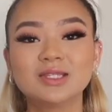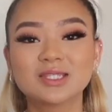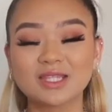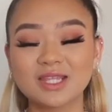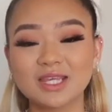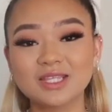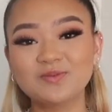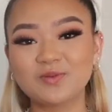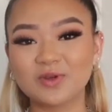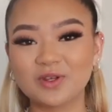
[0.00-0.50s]
So
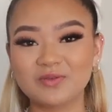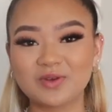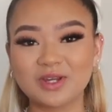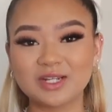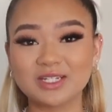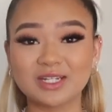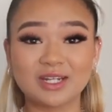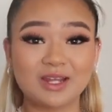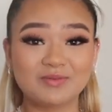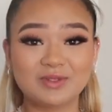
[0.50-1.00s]
that's pretty
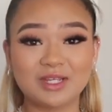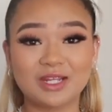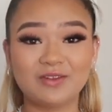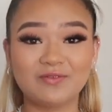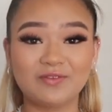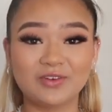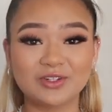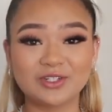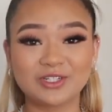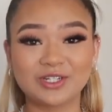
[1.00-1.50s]
much an
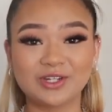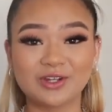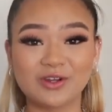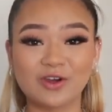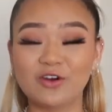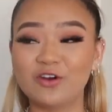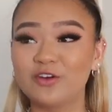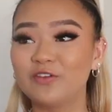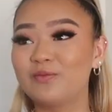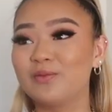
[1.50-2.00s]
updated version
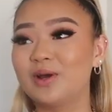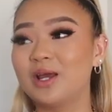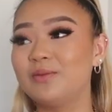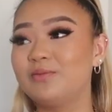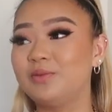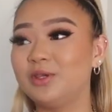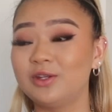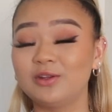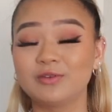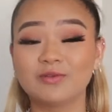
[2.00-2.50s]
of my
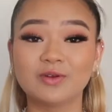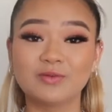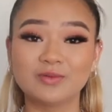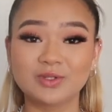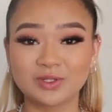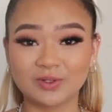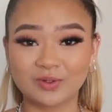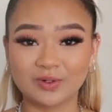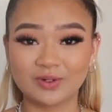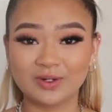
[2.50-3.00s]
beauty room
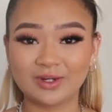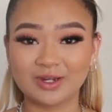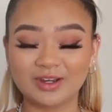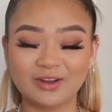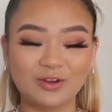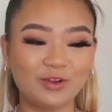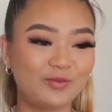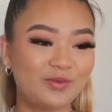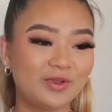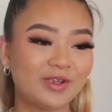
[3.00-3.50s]
tour. I
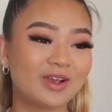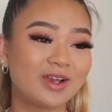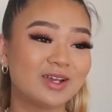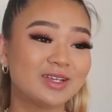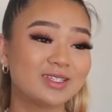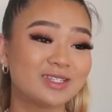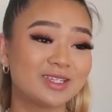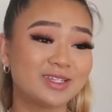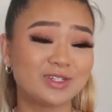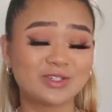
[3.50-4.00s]
hope you
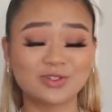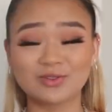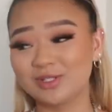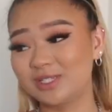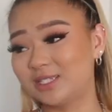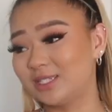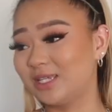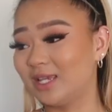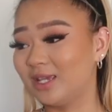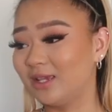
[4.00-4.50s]
guys
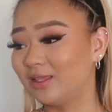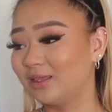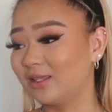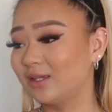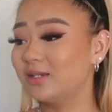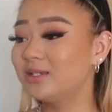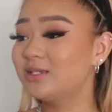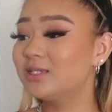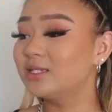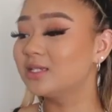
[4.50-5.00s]
enjoyed seeing
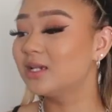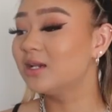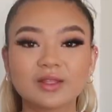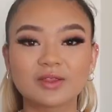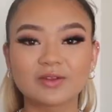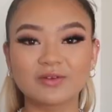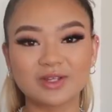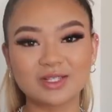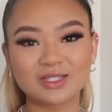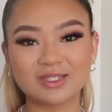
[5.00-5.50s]
this.
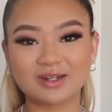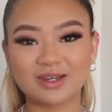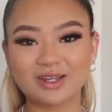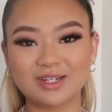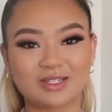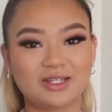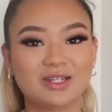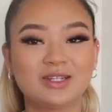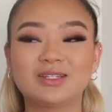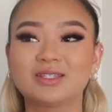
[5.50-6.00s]
The reason I
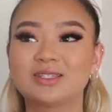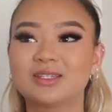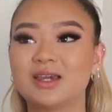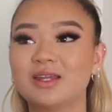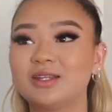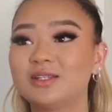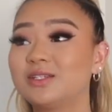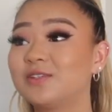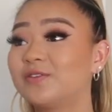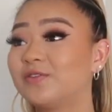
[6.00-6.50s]
actually
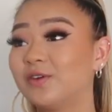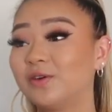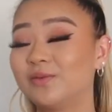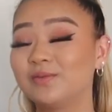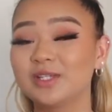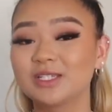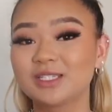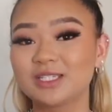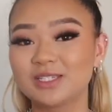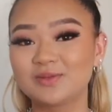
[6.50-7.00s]
decided to film
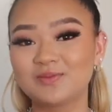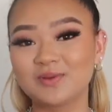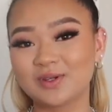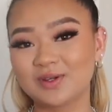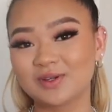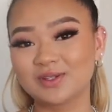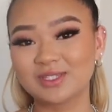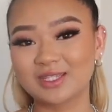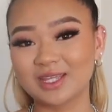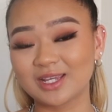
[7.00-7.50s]
this is
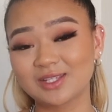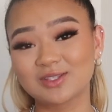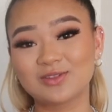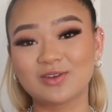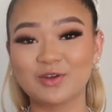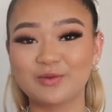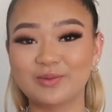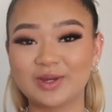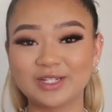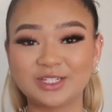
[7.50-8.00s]
because things
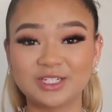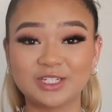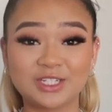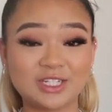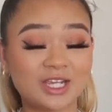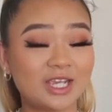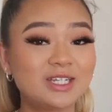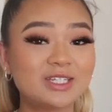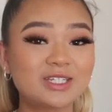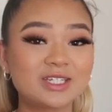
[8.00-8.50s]
are about to
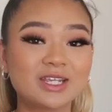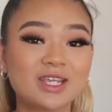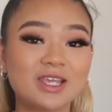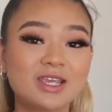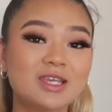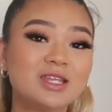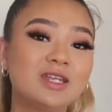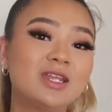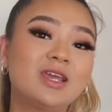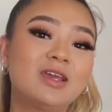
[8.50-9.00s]
change
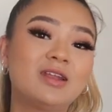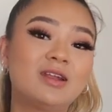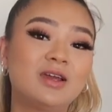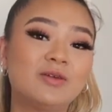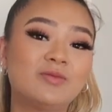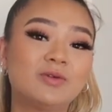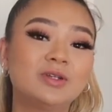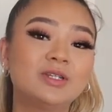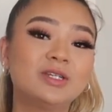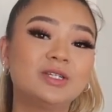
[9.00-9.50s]
again, and
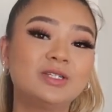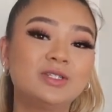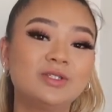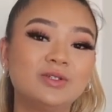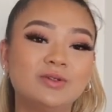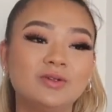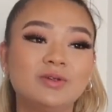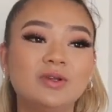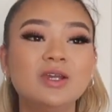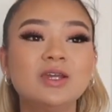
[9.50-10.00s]
I wanted
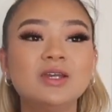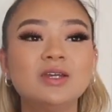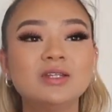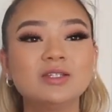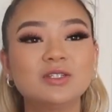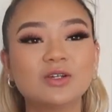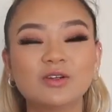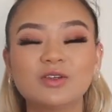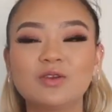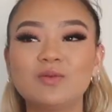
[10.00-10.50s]
to
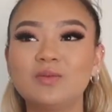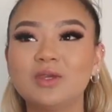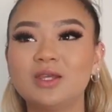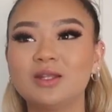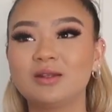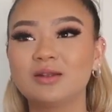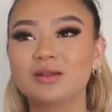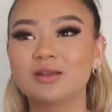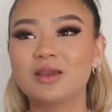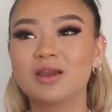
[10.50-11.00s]

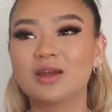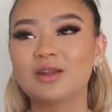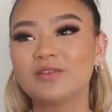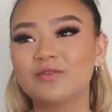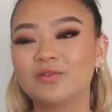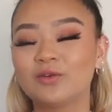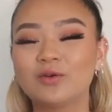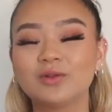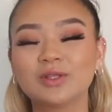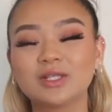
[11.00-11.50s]
document kind
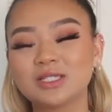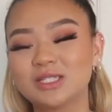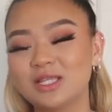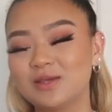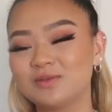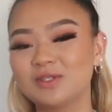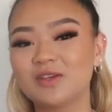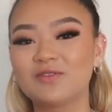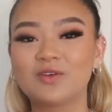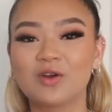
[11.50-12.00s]
of all the
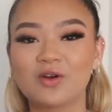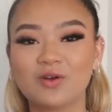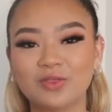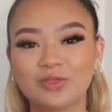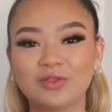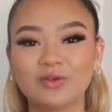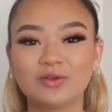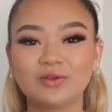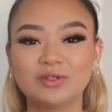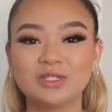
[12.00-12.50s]
steps I've
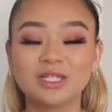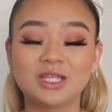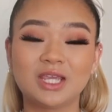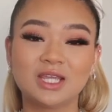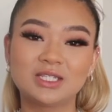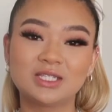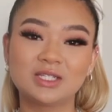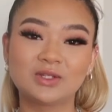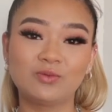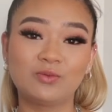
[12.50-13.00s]
gone through to
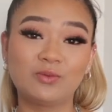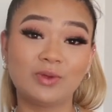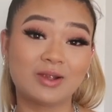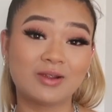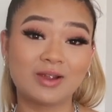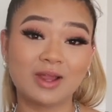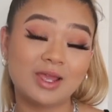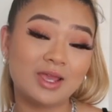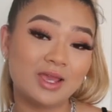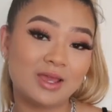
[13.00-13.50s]
get to
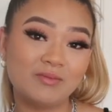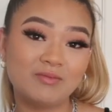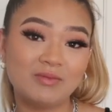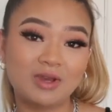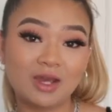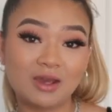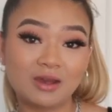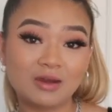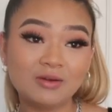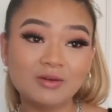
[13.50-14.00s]
where I am
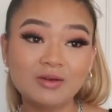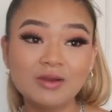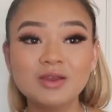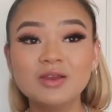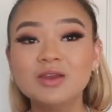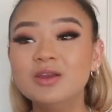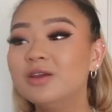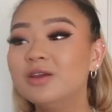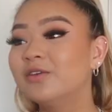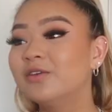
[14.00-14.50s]
now.
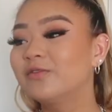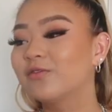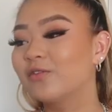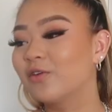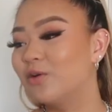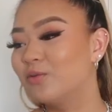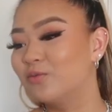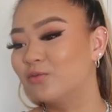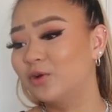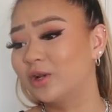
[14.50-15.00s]

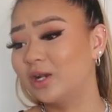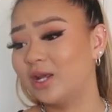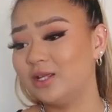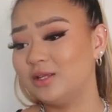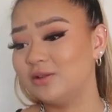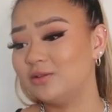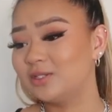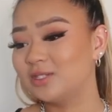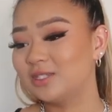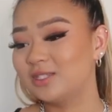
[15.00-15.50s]
From when I
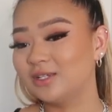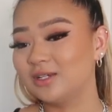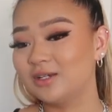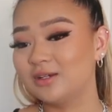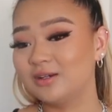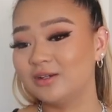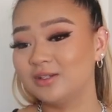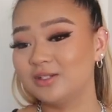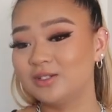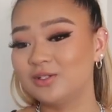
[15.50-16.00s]
used
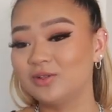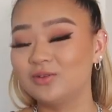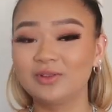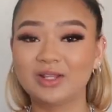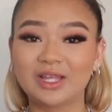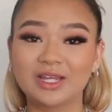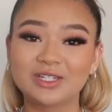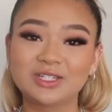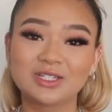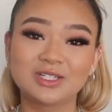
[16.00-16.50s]
to do
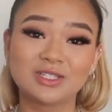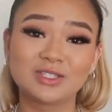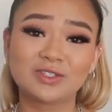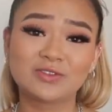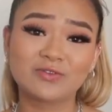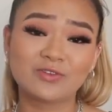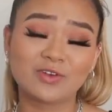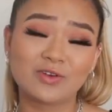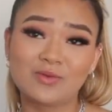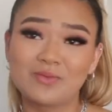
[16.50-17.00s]
lashes
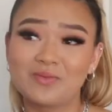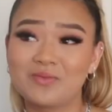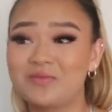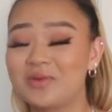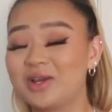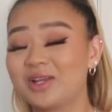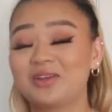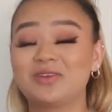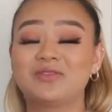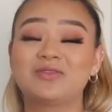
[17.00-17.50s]
from
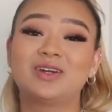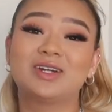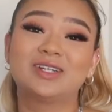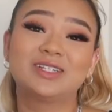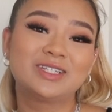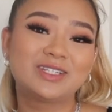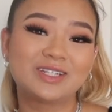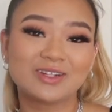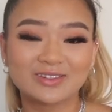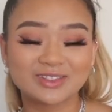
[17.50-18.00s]
my
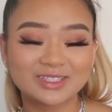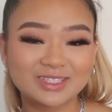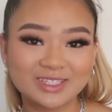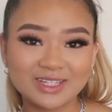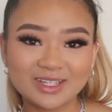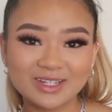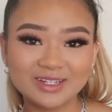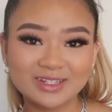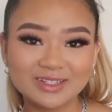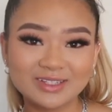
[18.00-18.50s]
garage
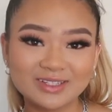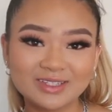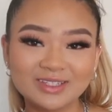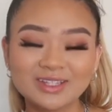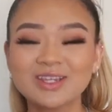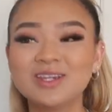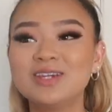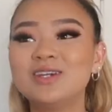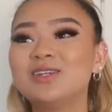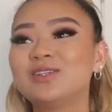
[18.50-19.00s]
downstairs,
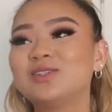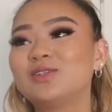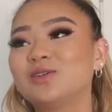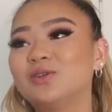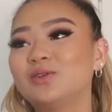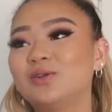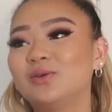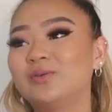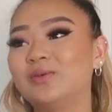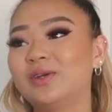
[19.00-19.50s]

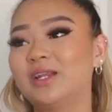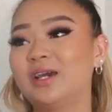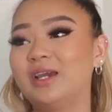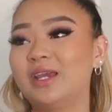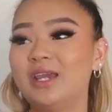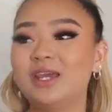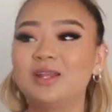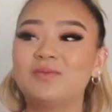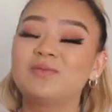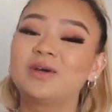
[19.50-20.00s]
to when I
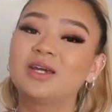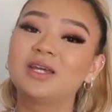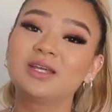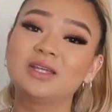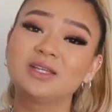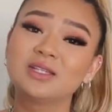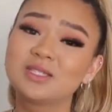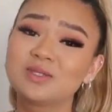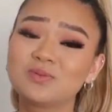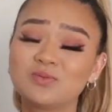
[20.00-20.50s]
had
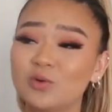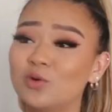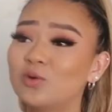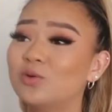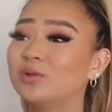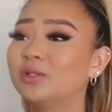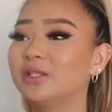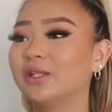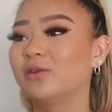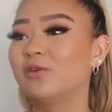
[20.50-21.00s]
my
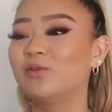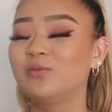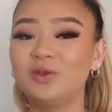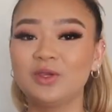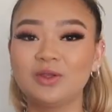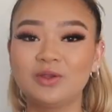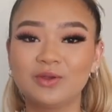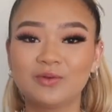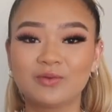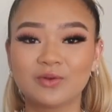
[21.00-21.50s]
small little
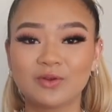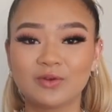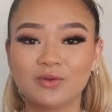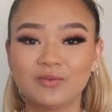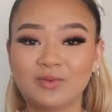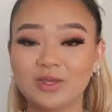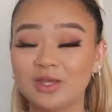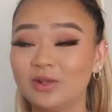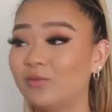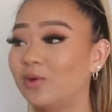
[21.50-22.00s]
beauty
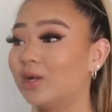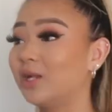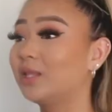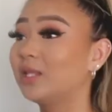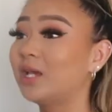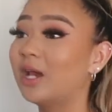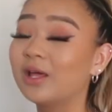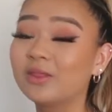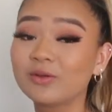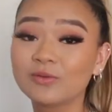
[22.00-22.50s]
room in one of
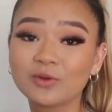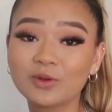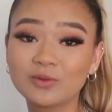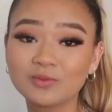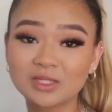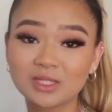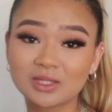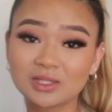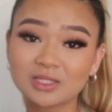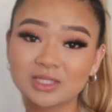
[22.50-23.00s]
the other
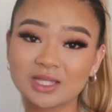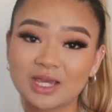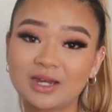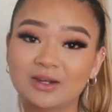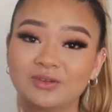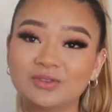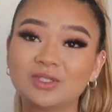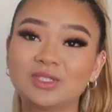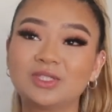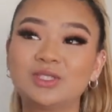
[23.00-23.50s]
rooms in this
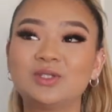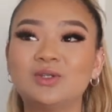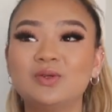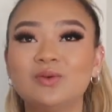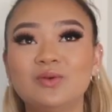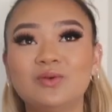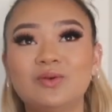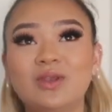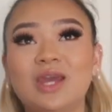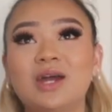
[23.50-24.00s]
house,
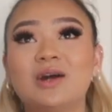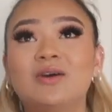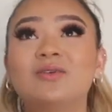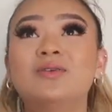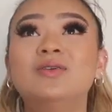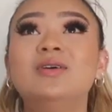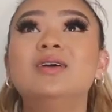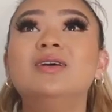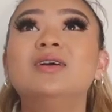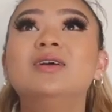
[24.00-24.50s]
to
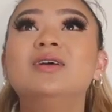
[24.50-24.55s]
now